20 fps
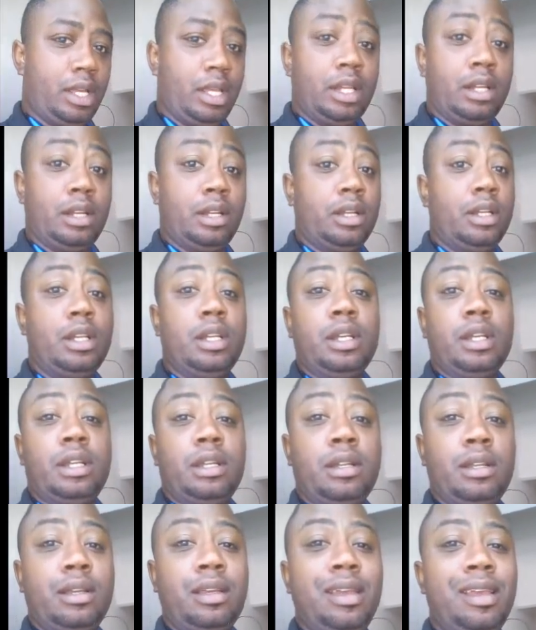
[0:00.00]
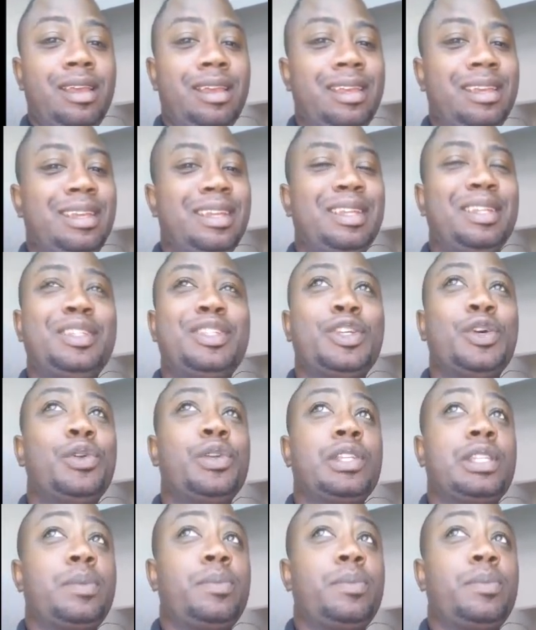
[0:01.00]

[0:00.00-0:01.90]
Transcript: in the hood, so to